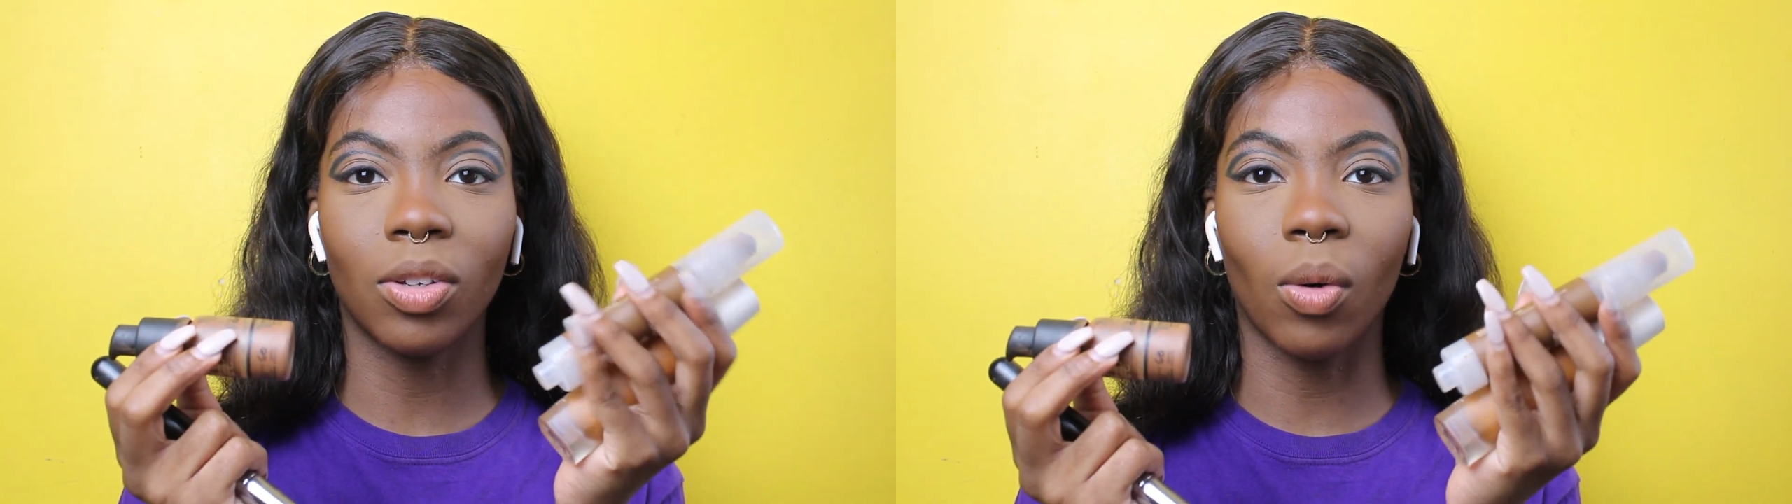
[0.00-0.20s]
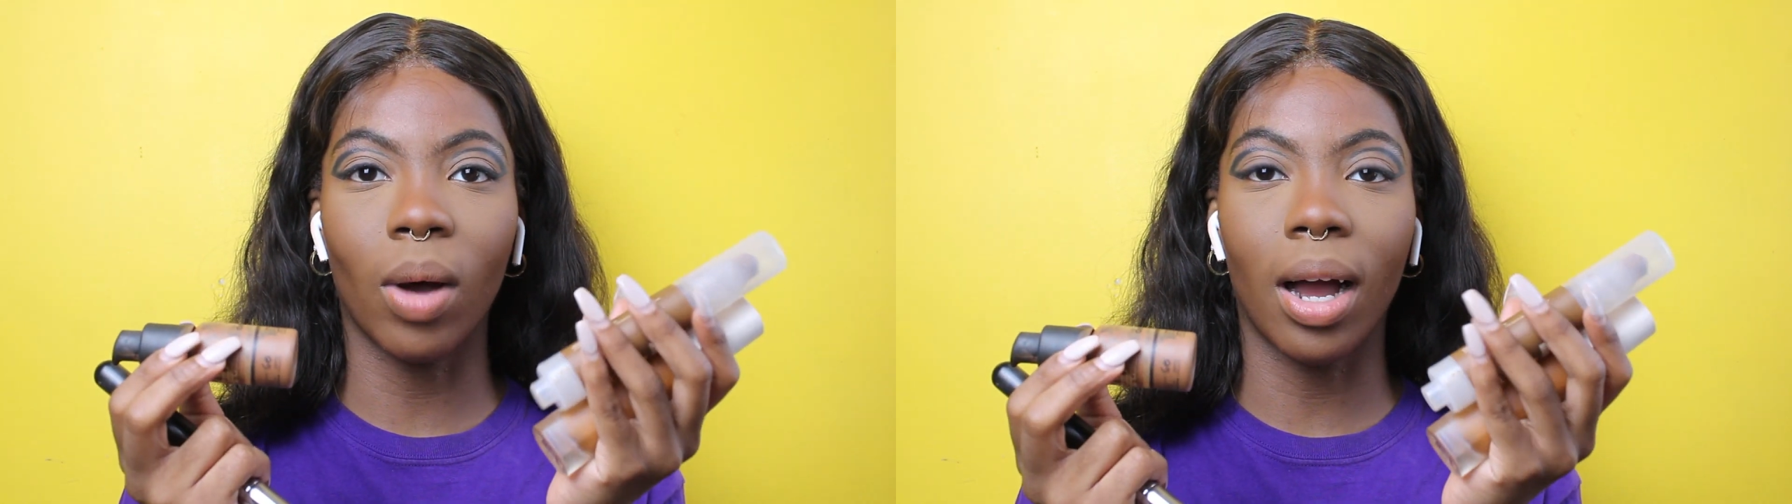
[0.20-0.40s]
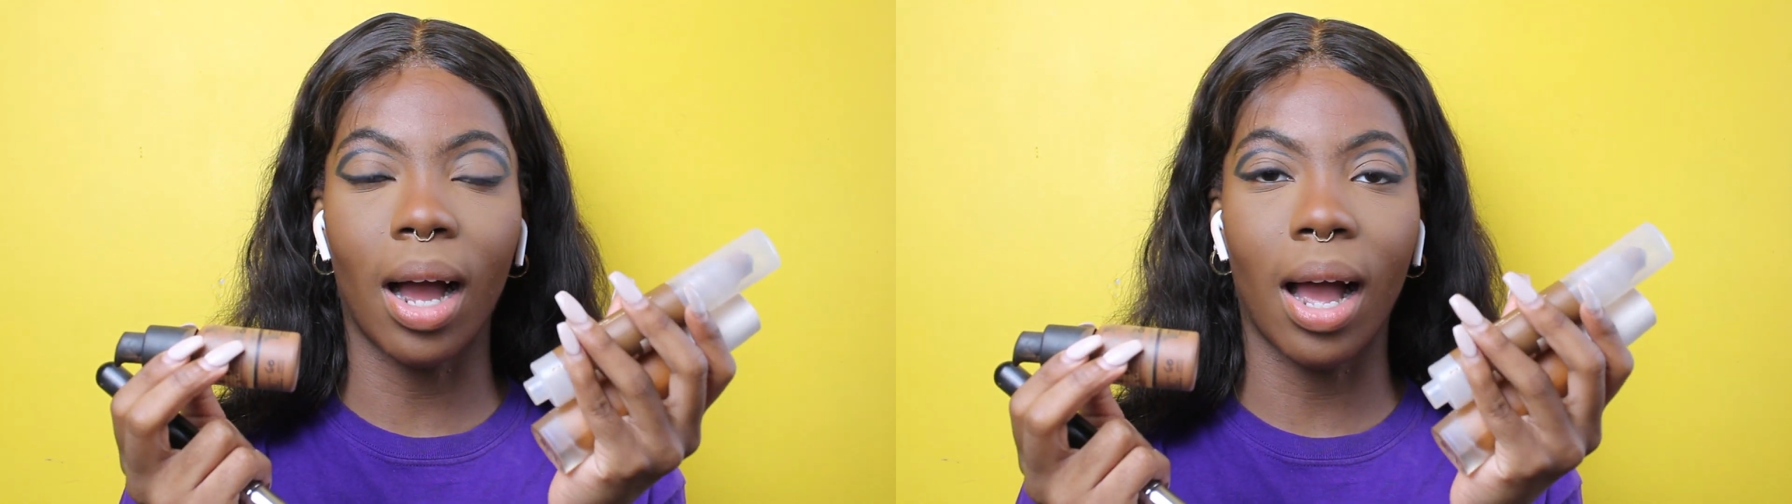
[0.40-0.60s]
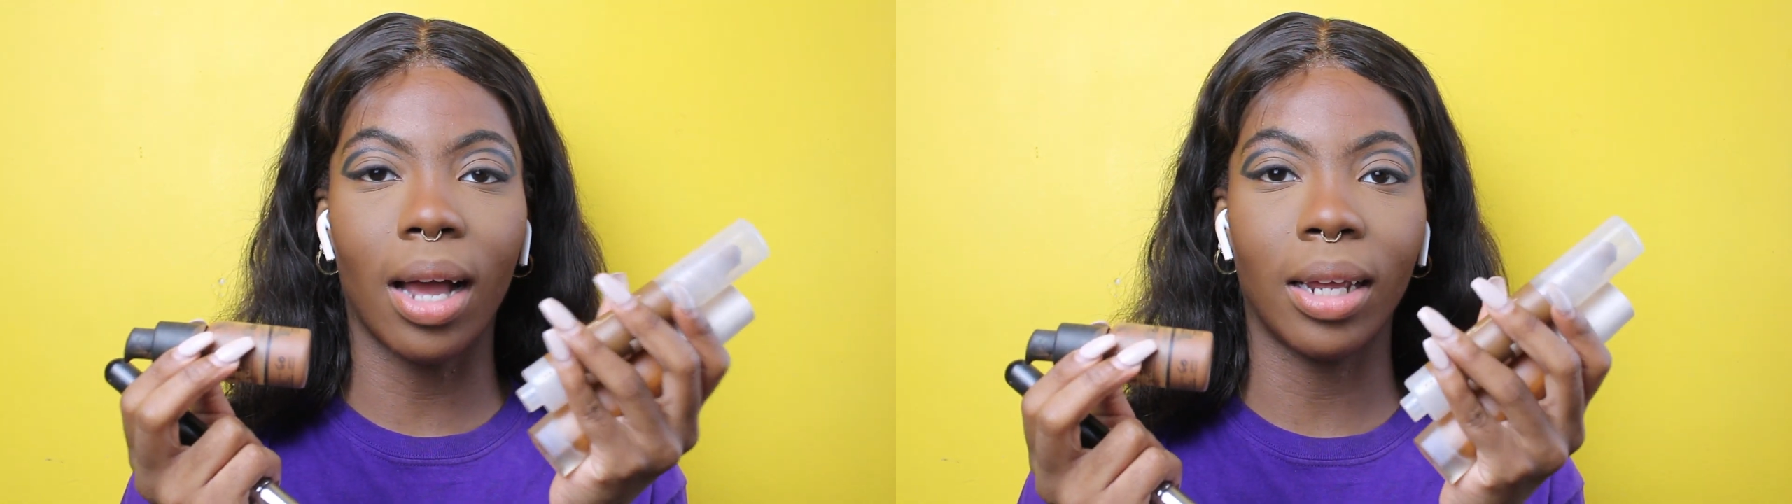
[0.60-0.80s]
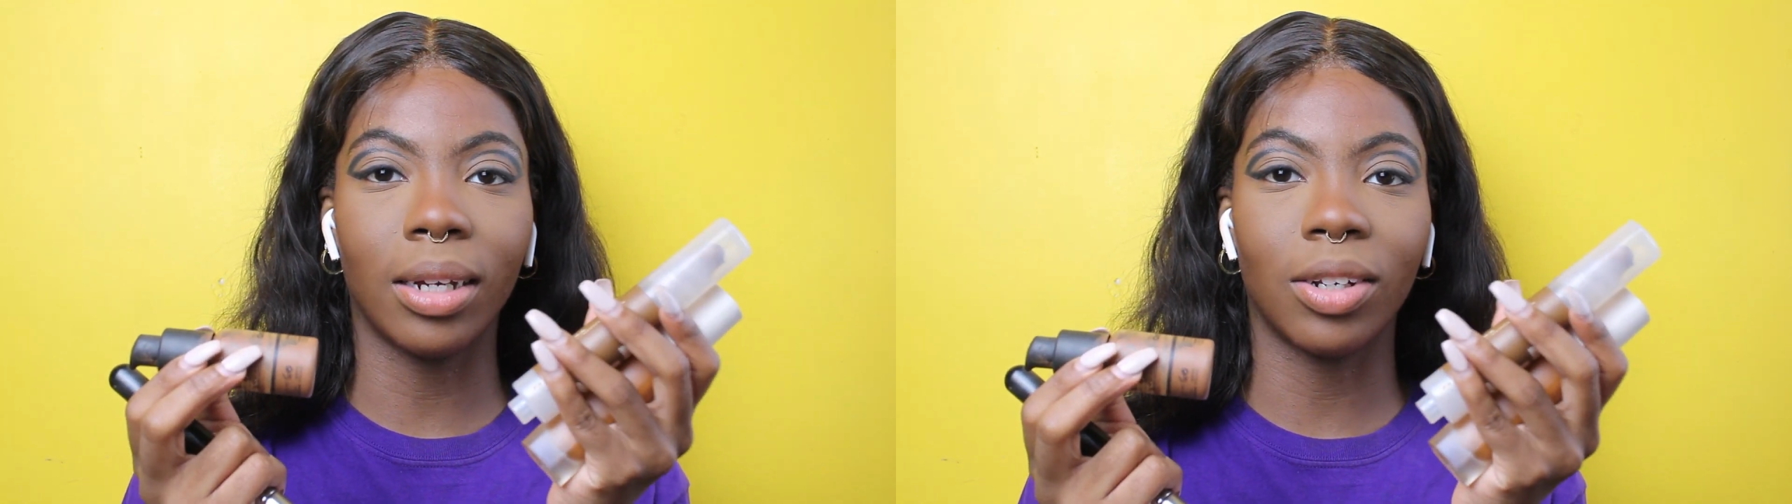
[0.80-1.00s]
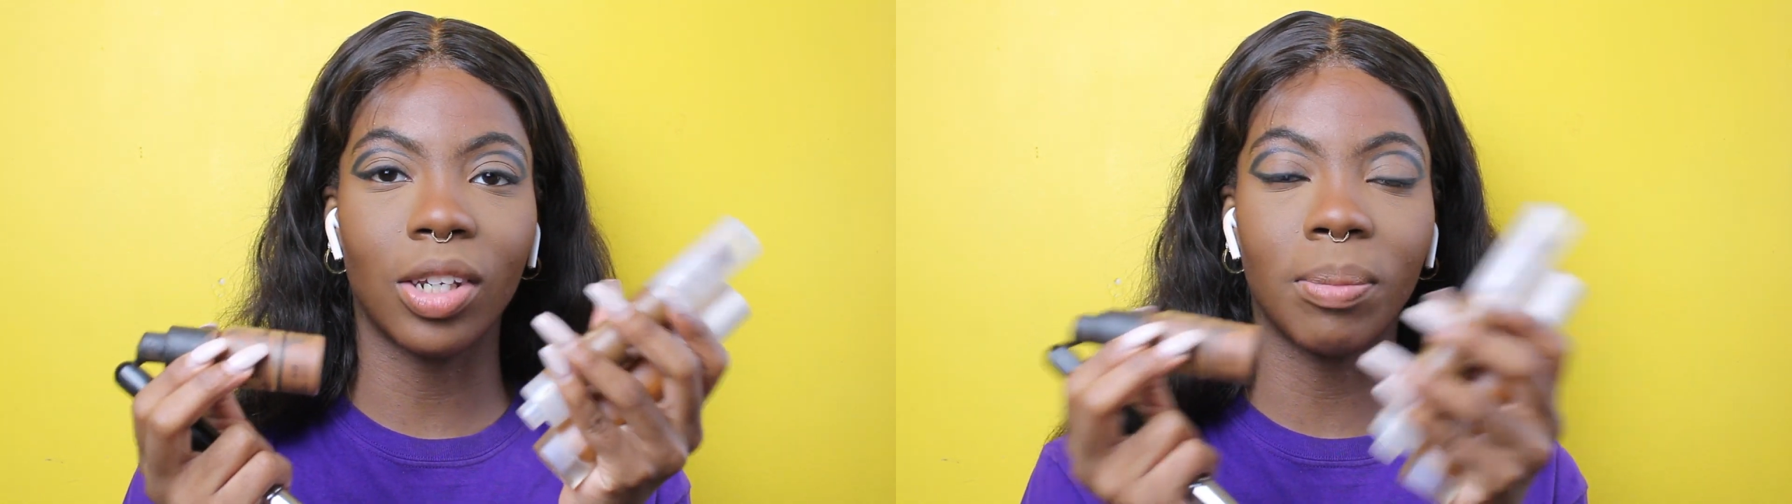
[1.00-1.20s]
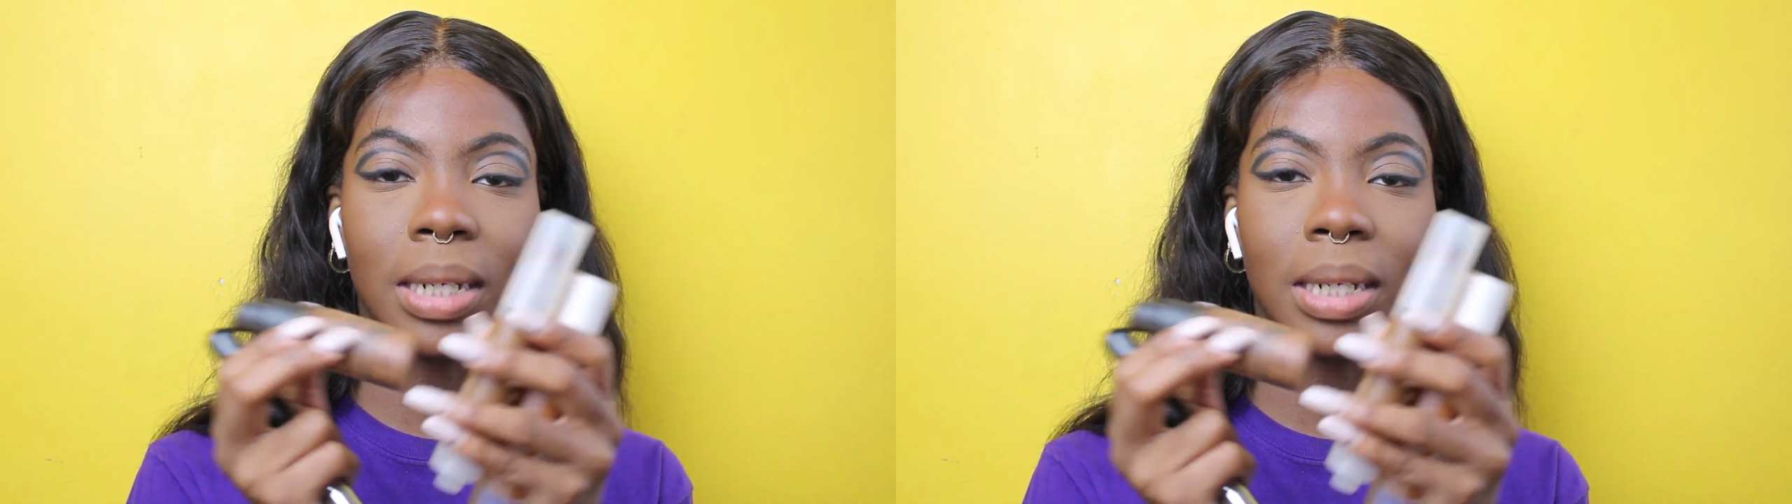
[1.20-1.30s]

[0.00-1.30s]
so I just